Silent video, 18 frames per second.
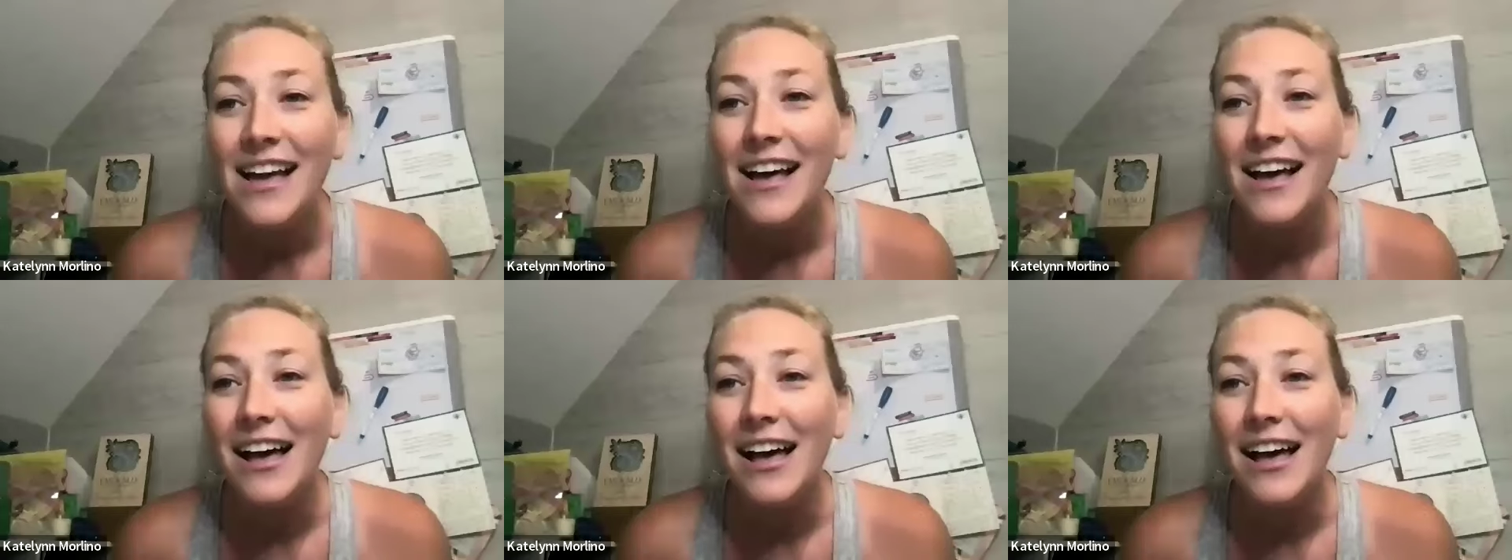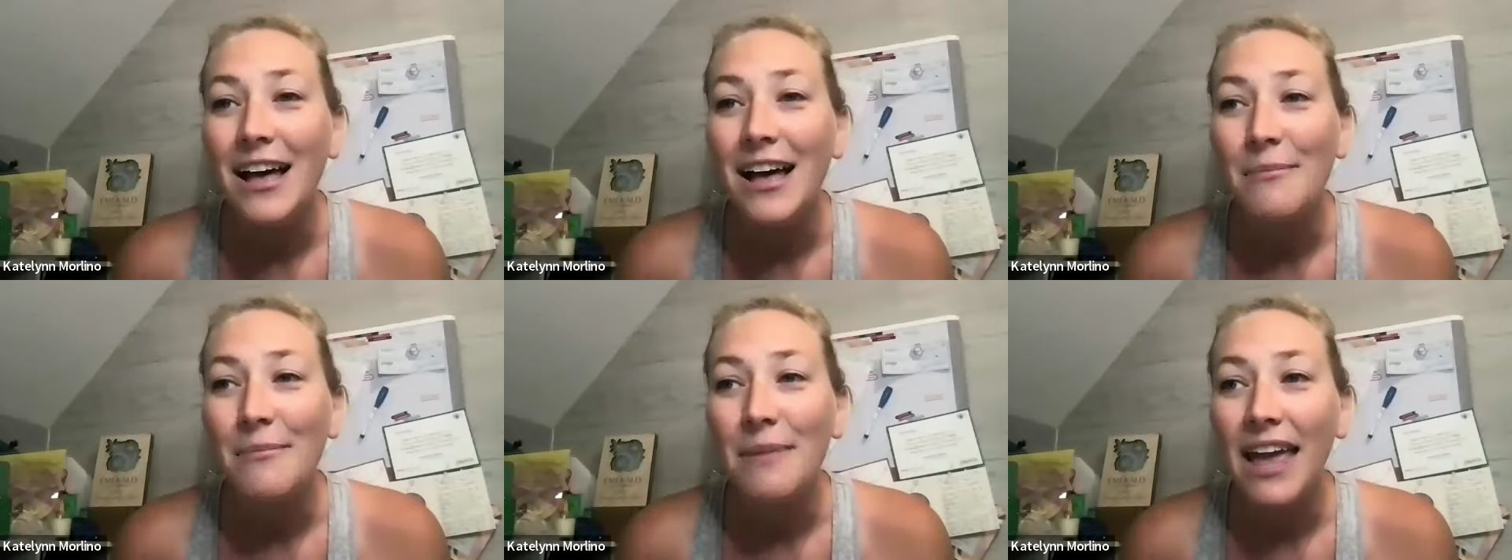
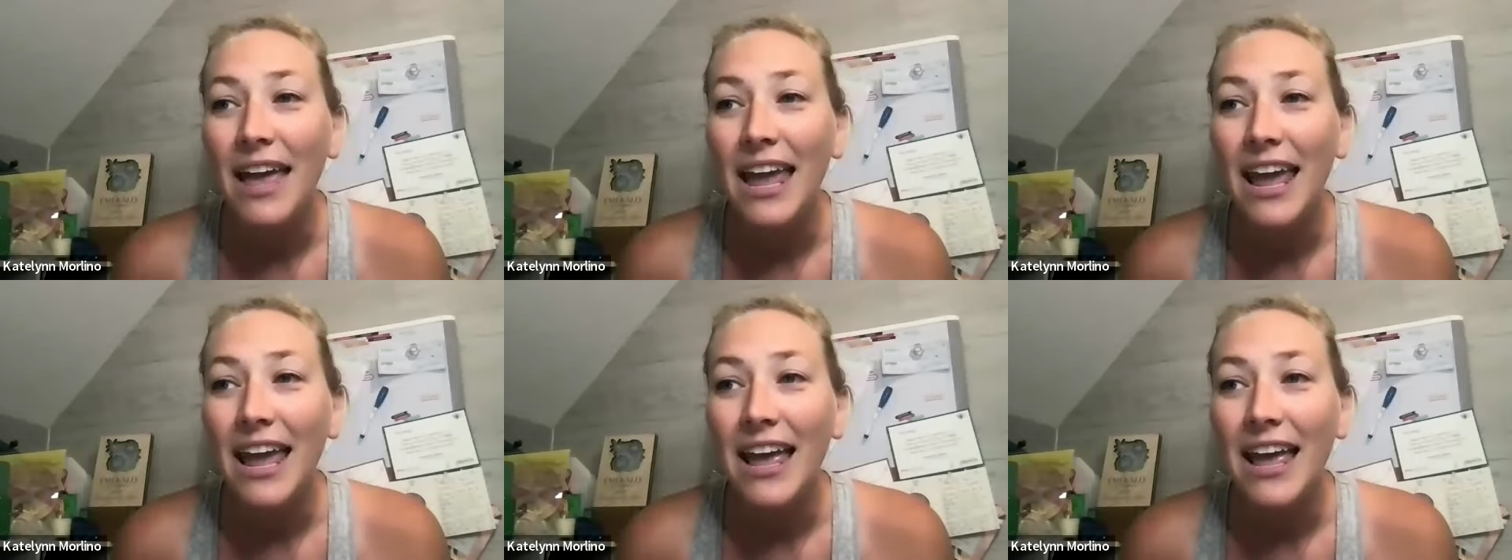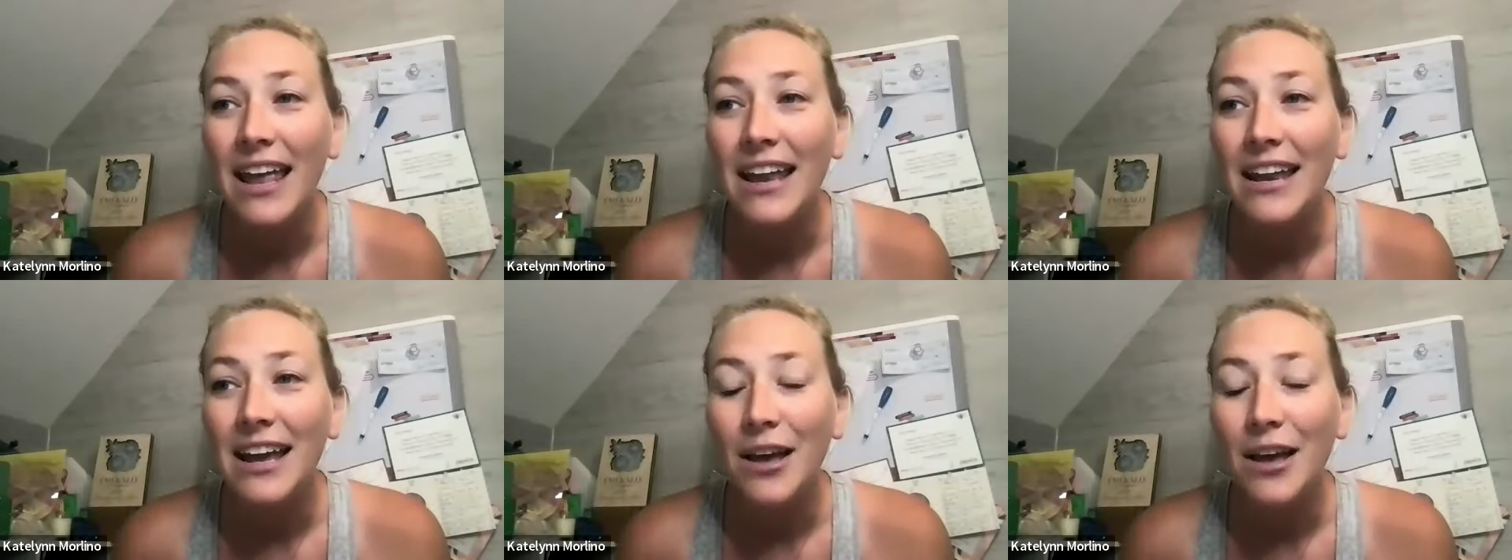
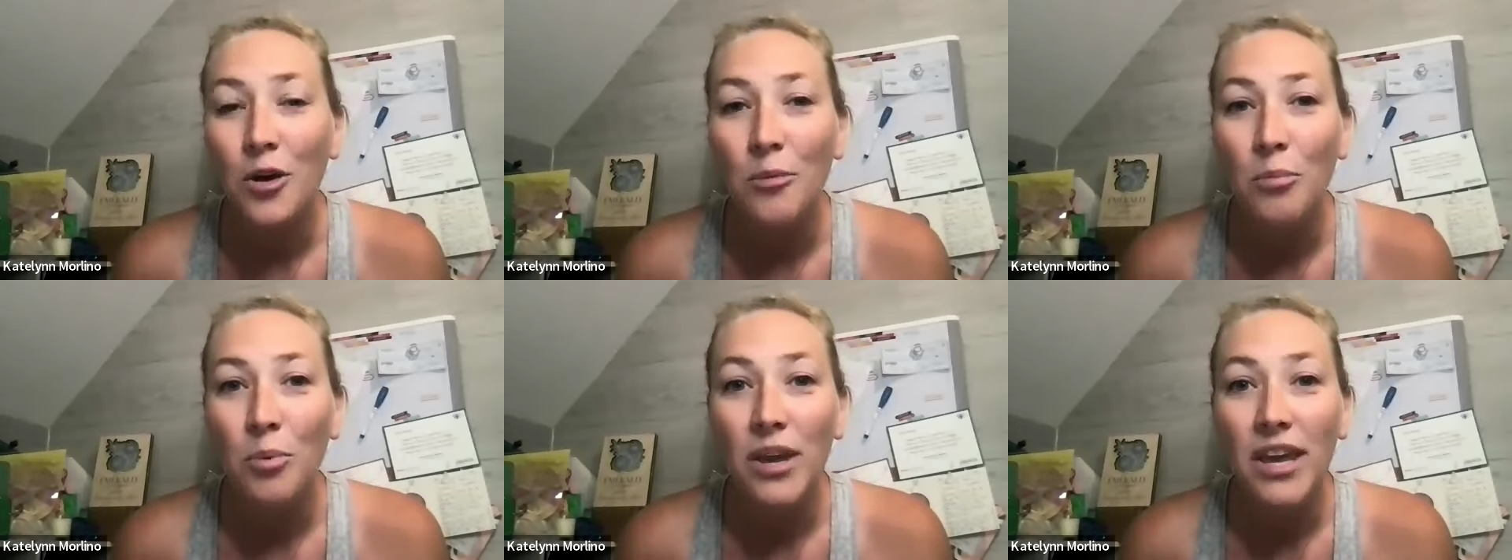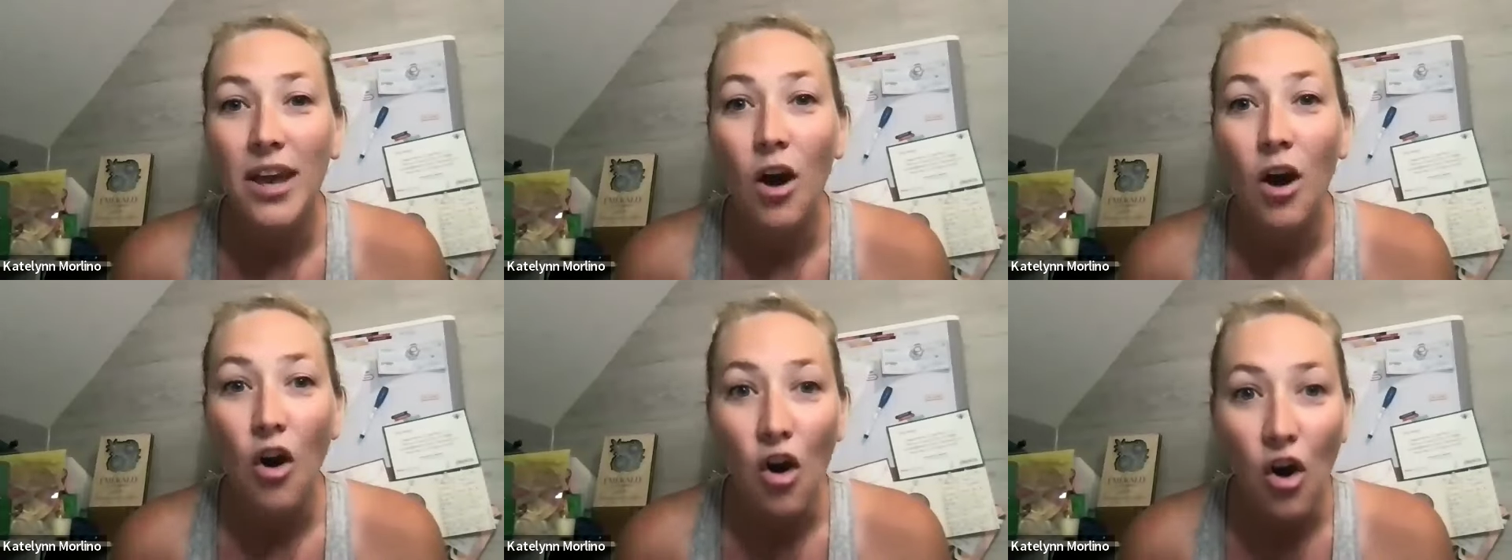And I hope
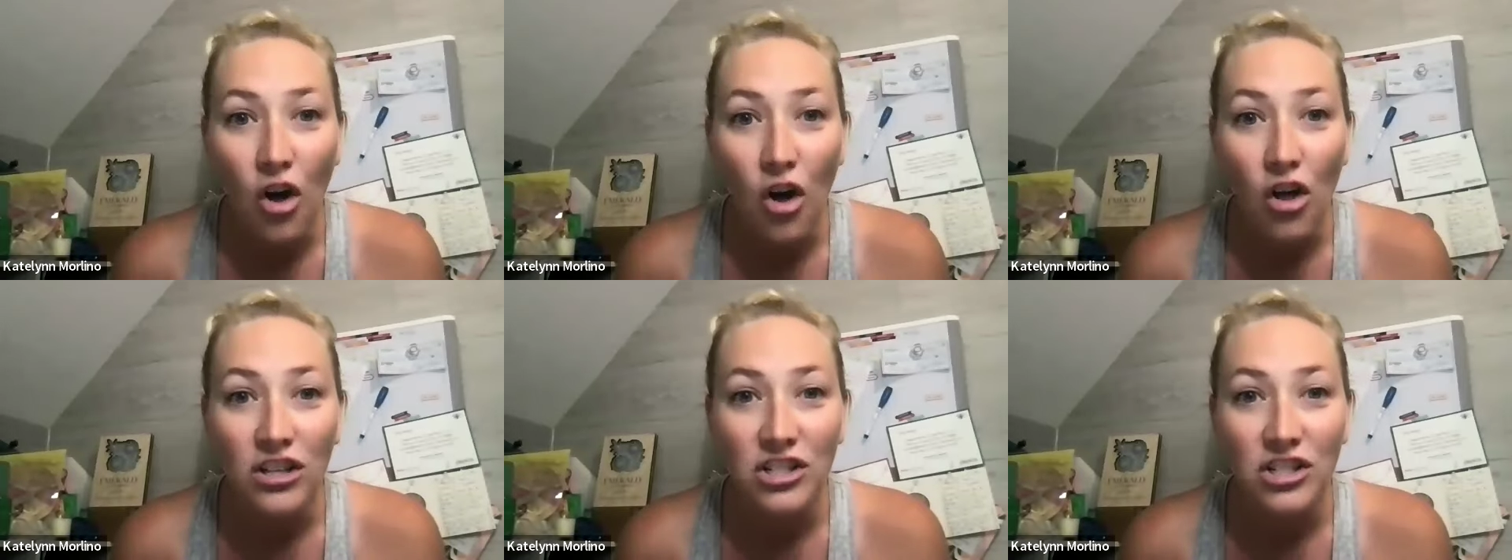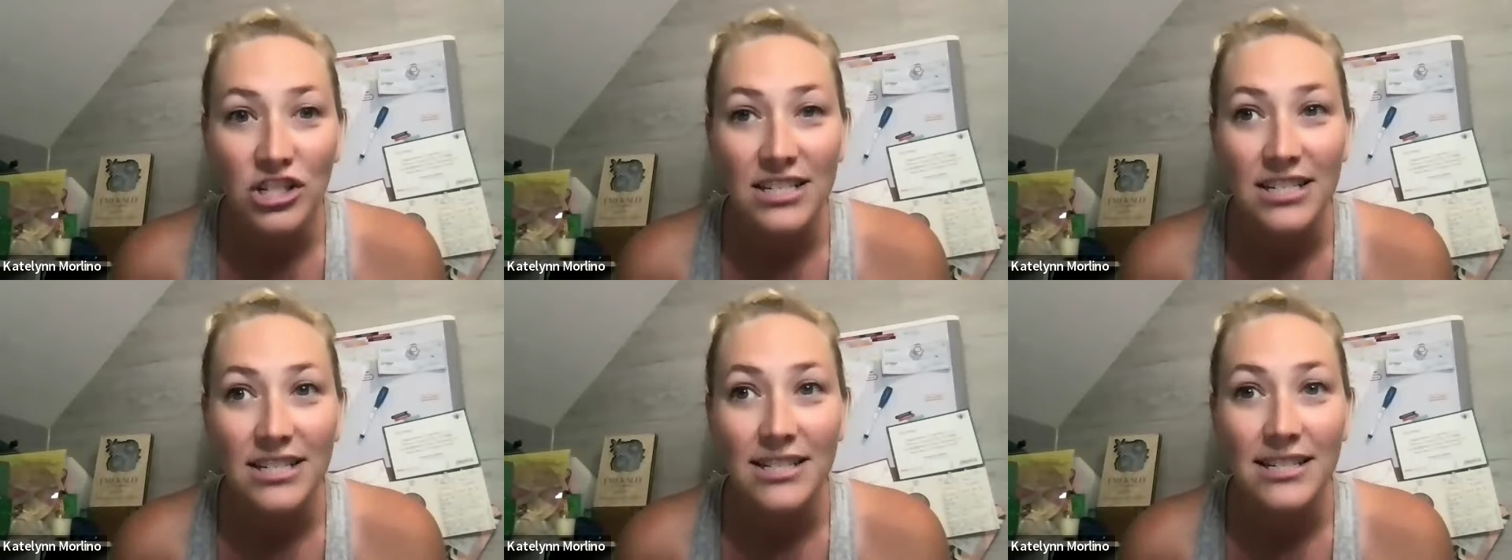we all
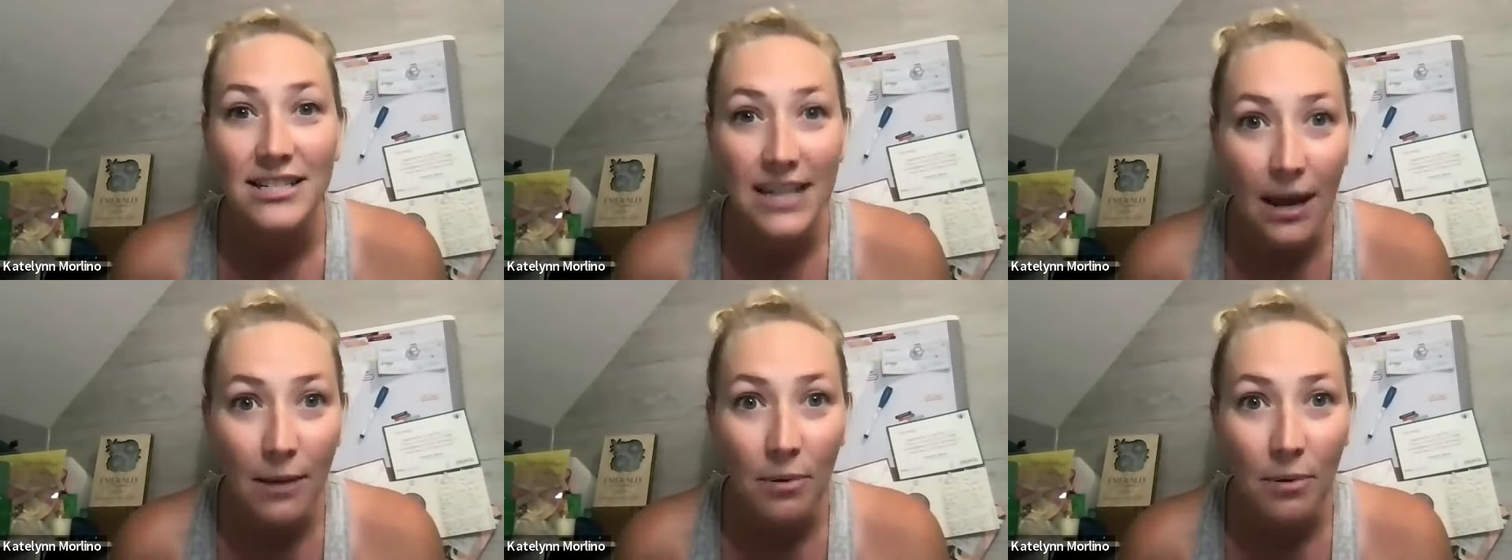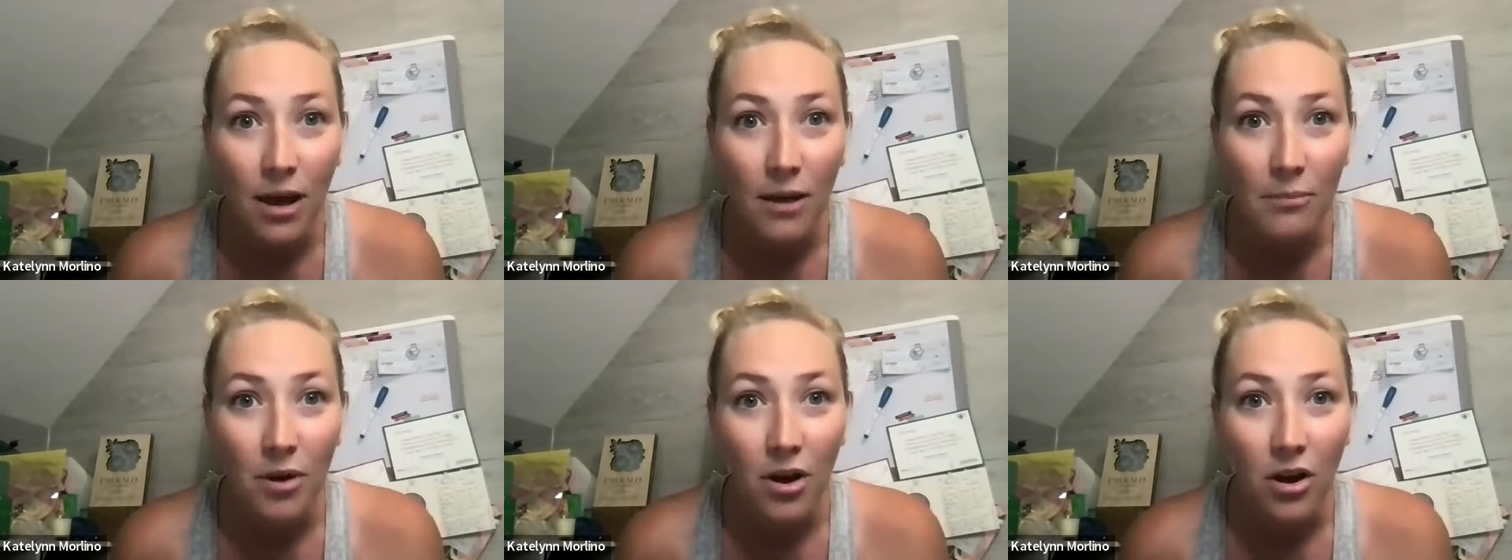just step
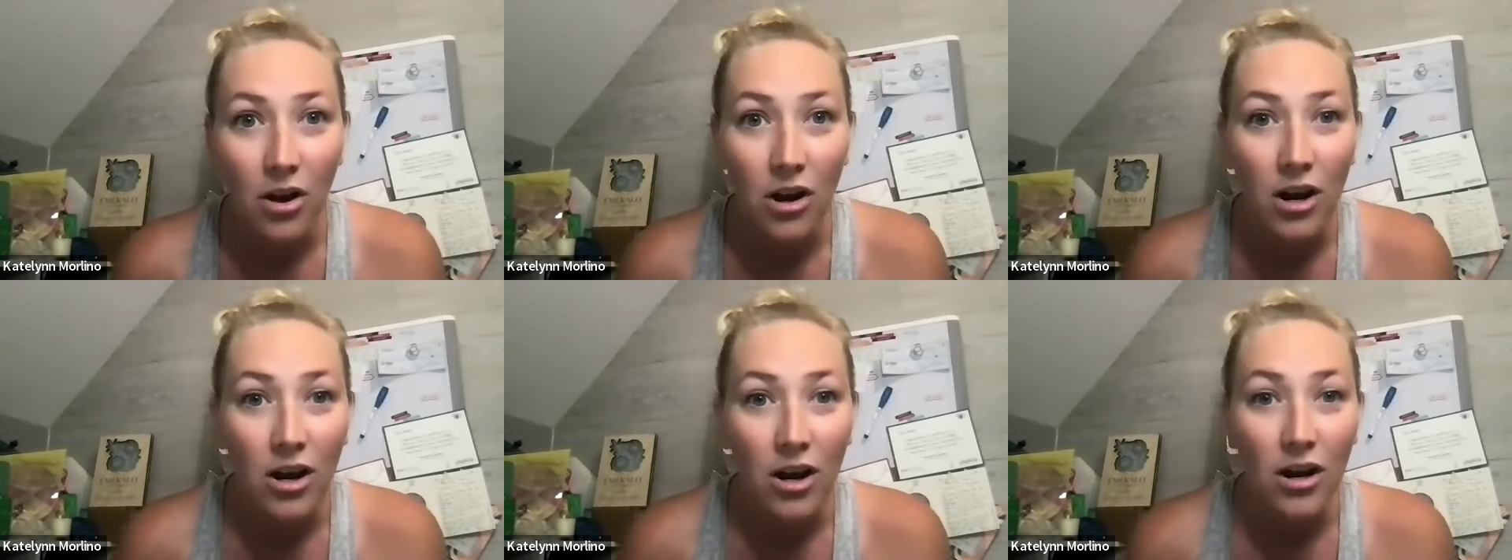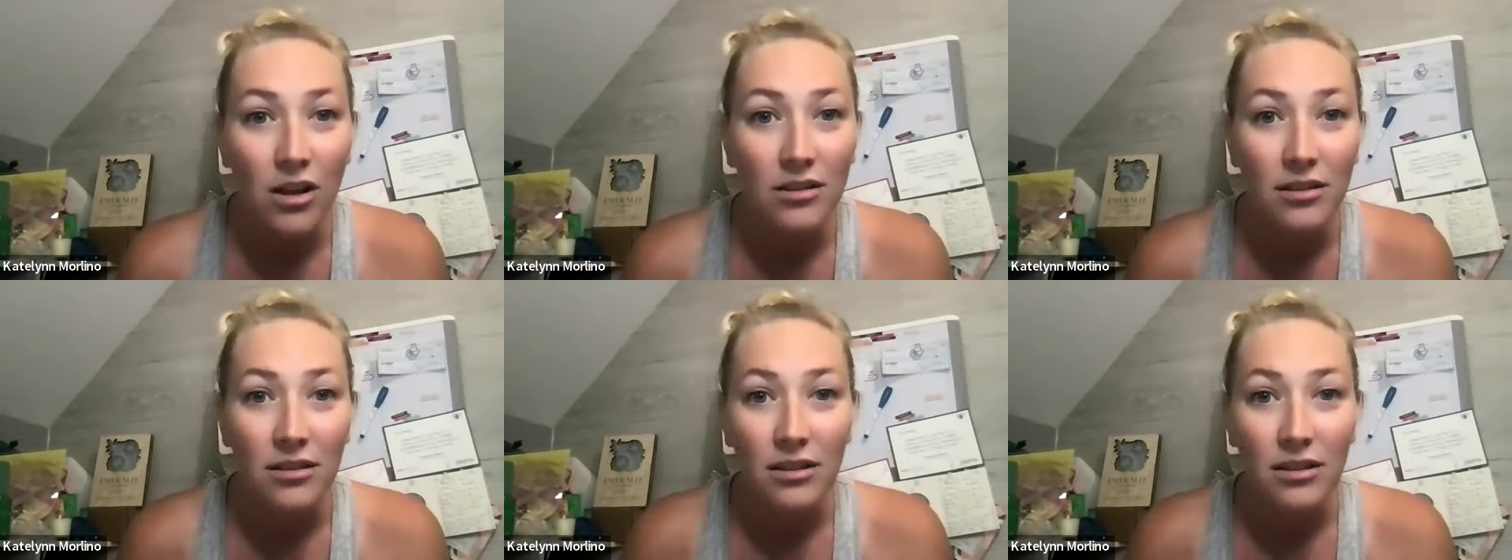up our